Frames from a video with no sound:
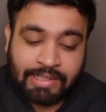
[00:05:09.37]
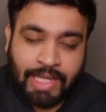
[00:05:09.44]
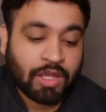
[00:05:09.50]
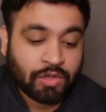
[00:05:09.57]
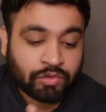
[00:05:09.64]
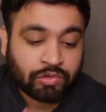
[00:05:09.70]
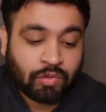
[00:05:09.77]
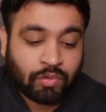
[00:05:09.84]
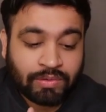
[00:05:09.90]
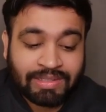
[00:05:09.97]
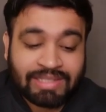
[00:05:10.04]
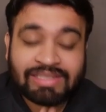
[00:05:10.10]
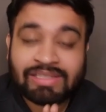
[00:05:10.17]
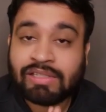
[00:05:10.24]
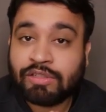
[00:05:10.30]
So this
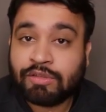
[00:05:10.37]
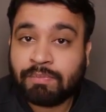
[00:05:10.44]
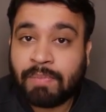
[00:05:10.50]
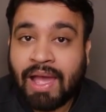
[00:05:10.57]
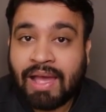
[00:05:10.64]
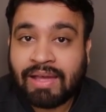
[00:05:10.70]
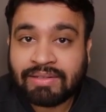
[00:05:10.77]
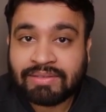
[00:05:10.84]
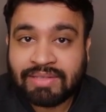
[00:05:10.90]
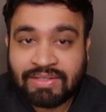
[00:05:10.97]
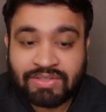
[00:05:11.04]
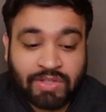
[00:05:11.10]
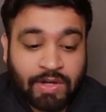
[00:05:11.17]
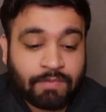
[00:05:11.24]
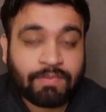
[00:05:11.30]
Spark session
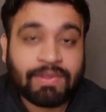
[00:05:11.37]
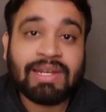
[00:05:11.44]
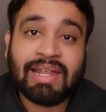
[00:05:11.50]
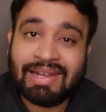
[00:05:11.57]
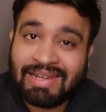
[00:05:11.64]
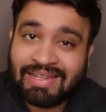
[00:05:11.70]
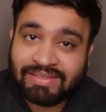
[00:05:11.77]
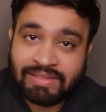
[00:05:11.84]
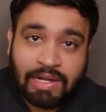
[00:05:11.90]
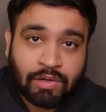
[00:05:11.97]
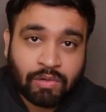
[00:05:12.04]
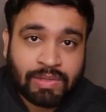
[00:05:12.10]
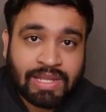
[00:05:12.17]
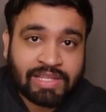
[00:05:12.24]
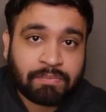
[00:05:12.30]
will listen to
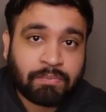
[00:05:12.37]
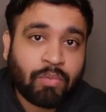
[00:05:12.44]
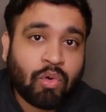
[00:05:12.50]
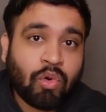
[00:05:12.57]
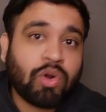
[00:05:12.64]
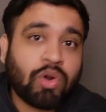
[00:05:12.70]
that port